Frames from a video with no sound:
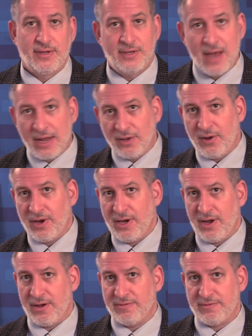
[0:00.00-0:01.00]
Not long
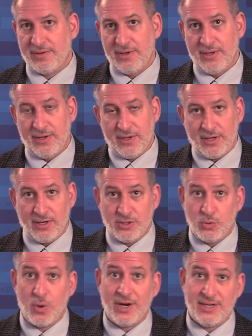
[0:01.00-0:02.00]
enough. In
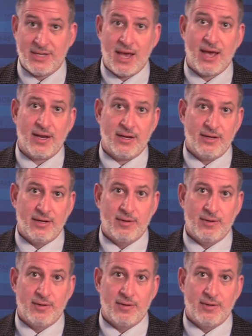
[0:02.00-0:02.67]
twenty ten,